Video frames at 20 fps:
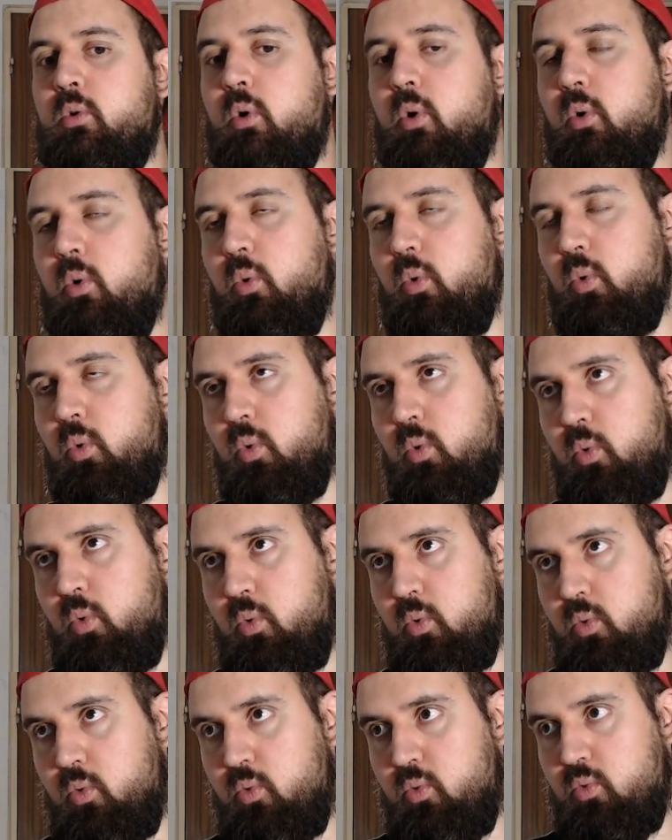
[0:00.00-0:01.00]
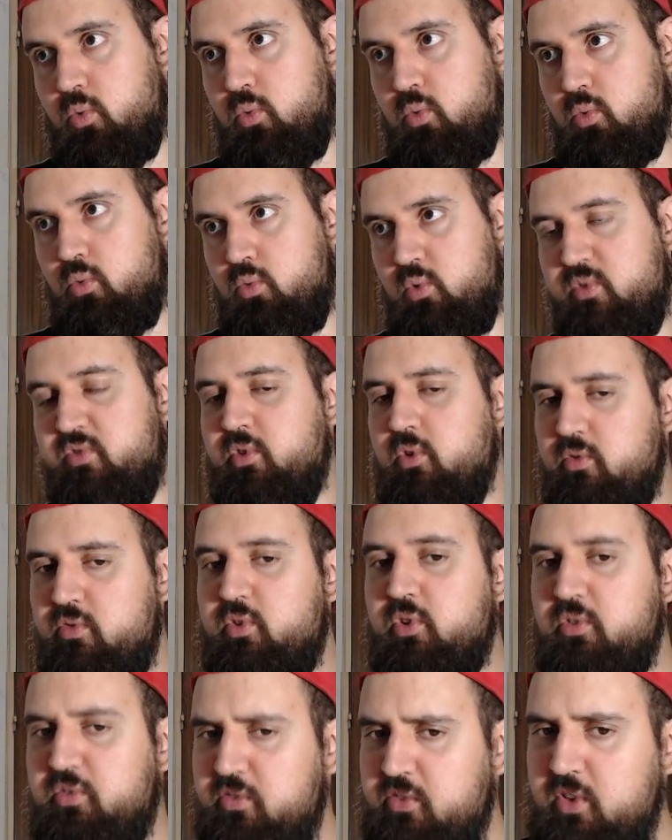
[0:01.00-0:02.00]
uh, if,
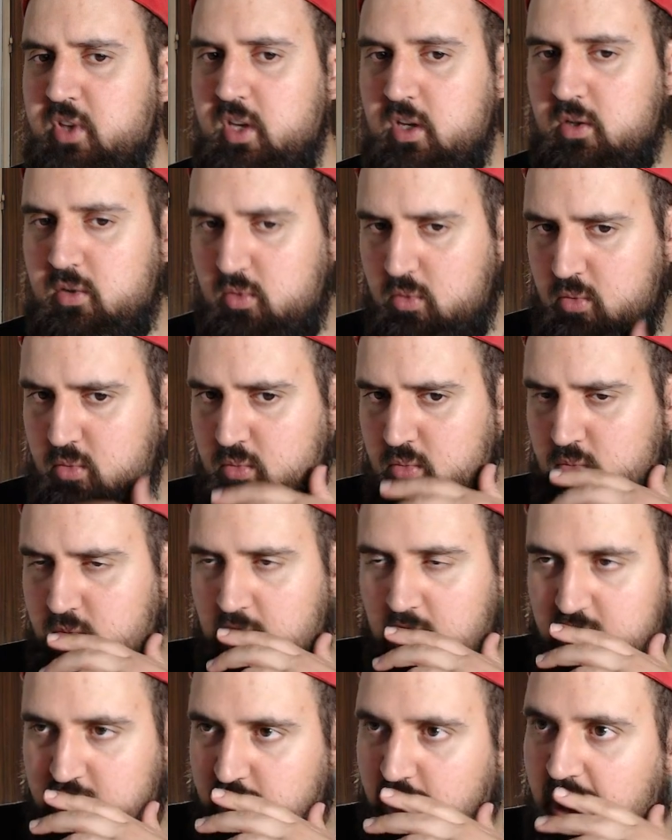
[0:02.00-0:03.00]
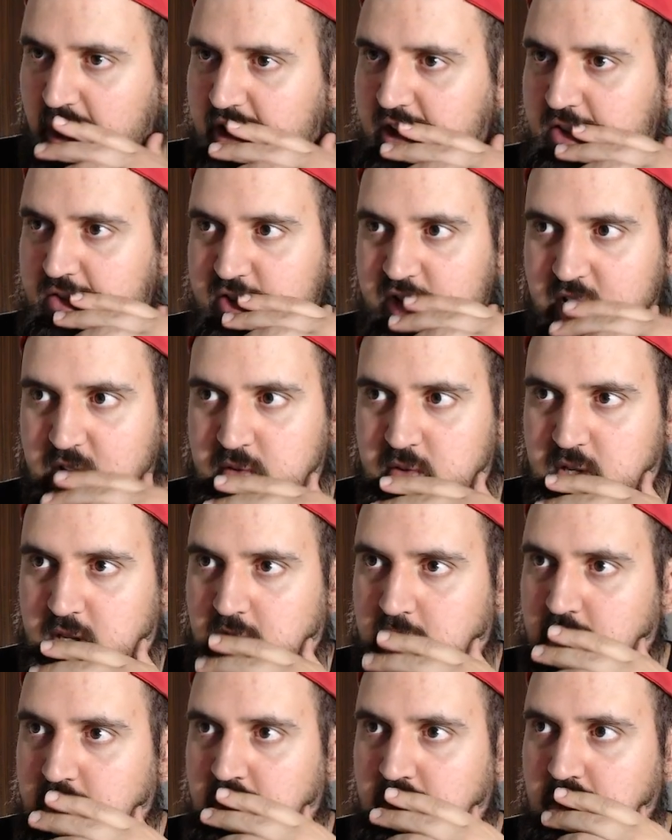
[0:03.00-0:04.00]
if you think that you are not
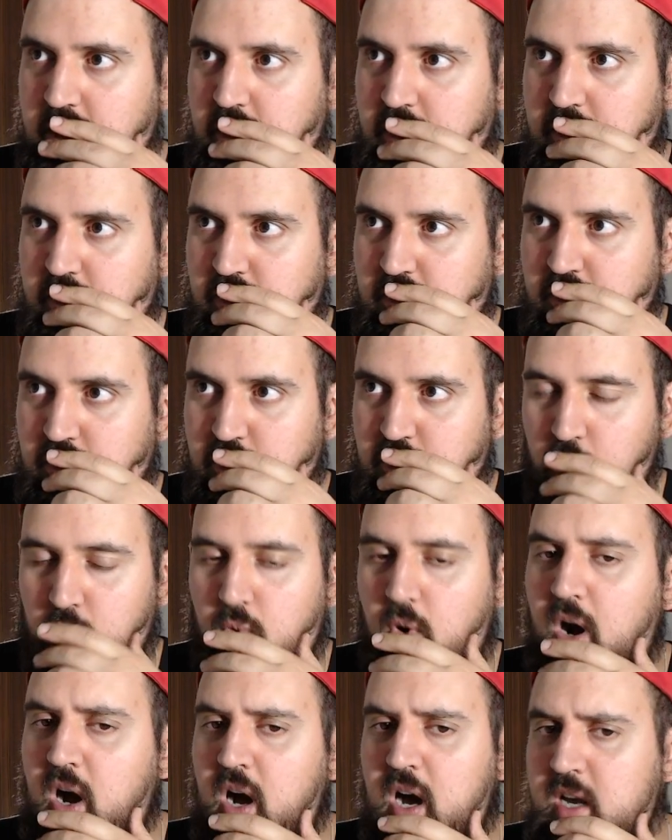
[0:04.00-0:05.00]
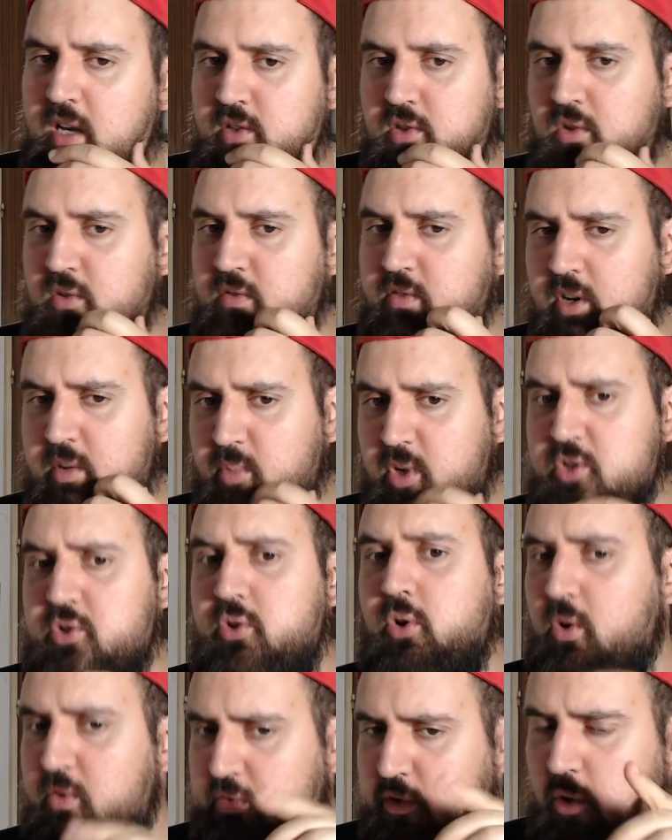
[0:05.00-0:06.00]
very wise or very
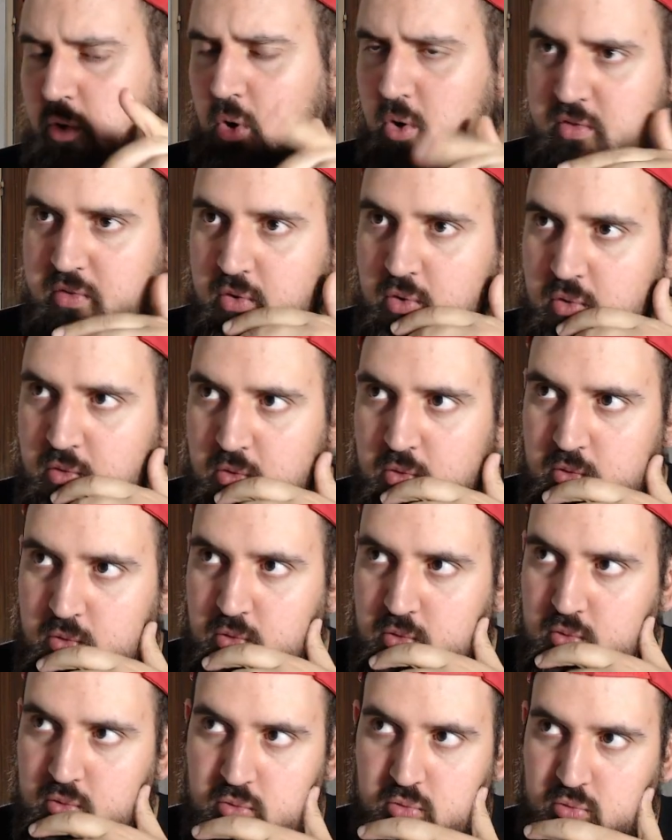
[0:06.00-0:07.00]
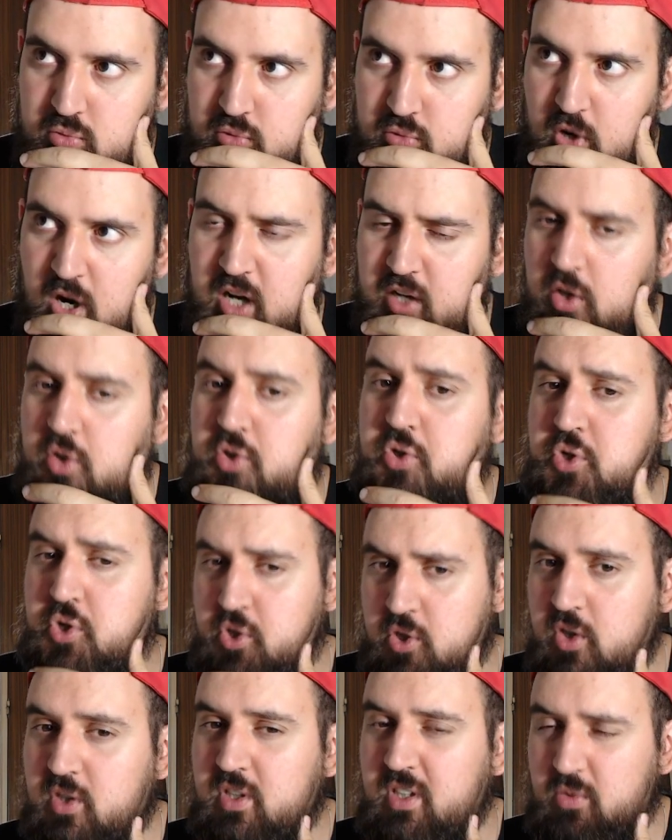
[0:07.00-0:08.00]
mature, or if you are not
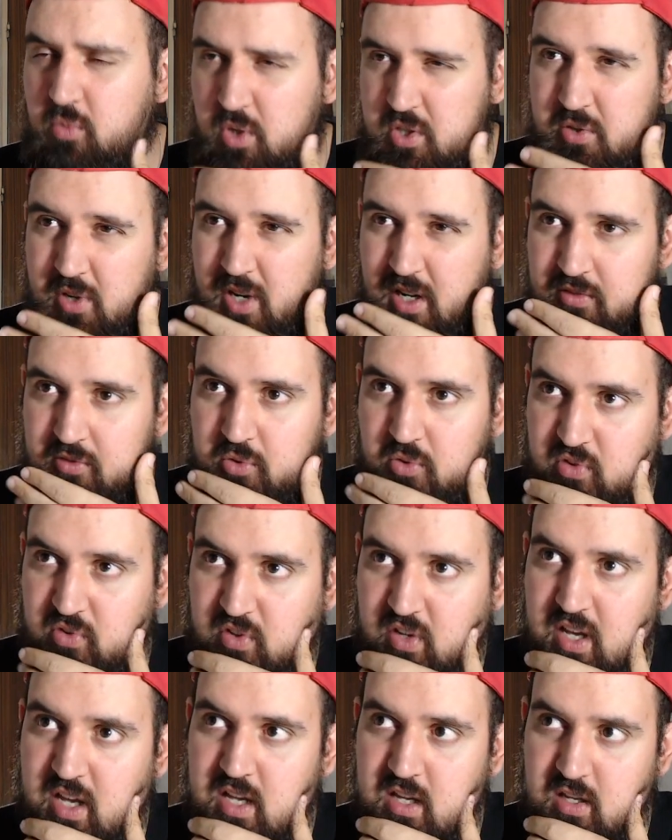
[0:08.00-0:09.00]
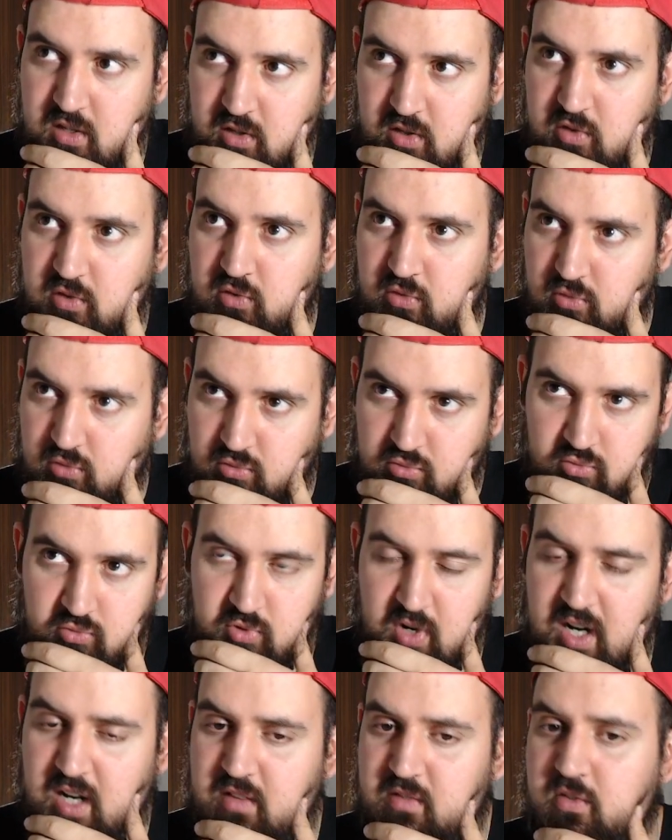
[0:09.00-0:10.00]
sure that what you have to say is
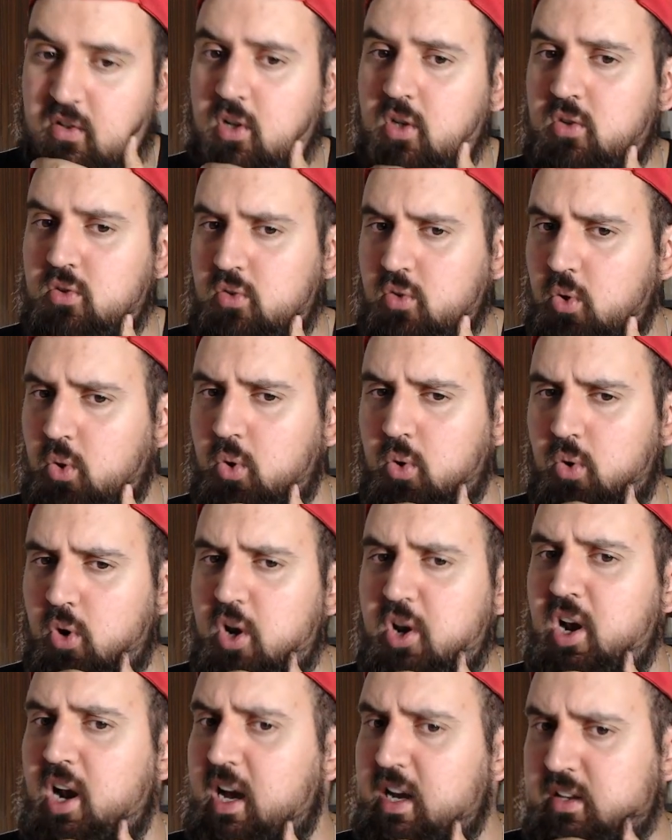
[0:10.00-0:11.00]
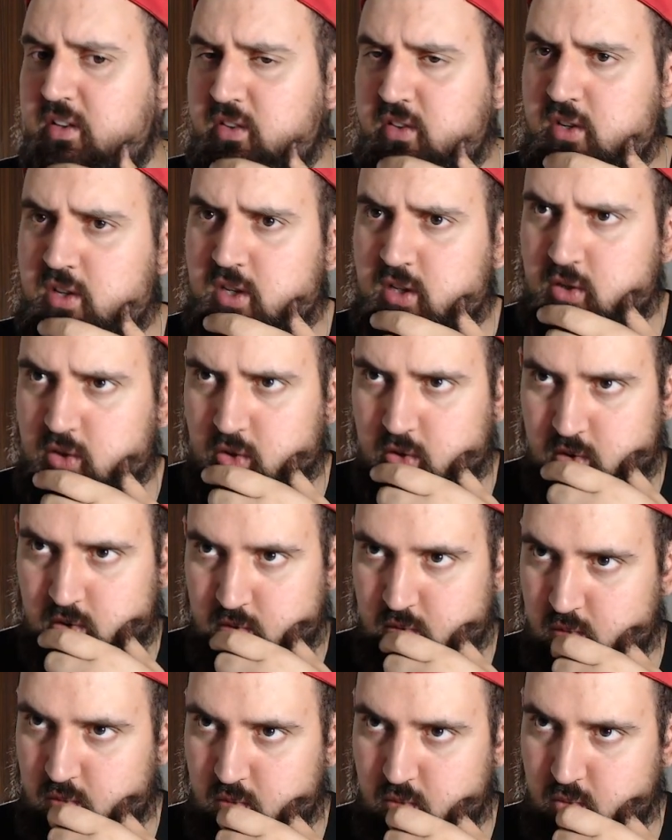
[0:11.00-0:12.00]
relevant or enlightening
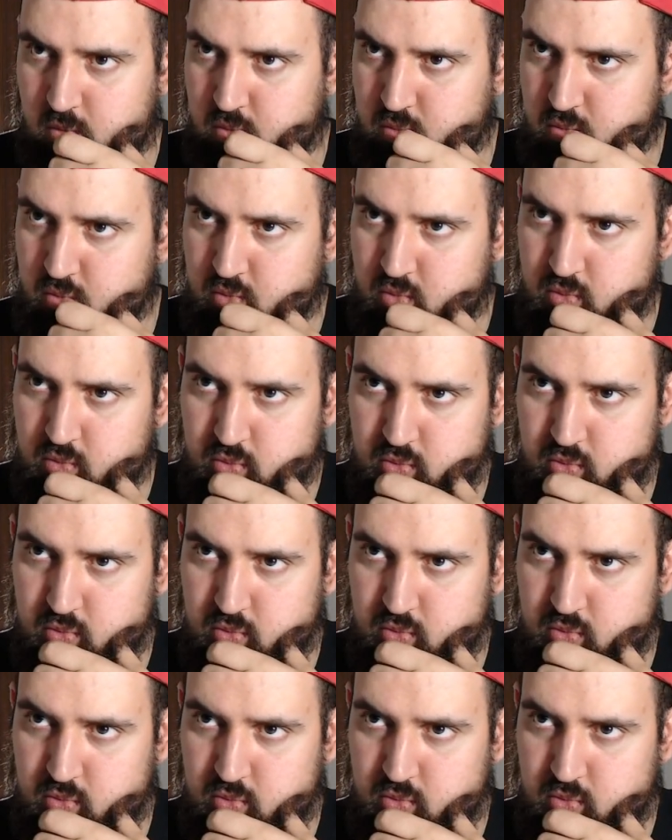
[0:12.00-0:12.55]
or uh,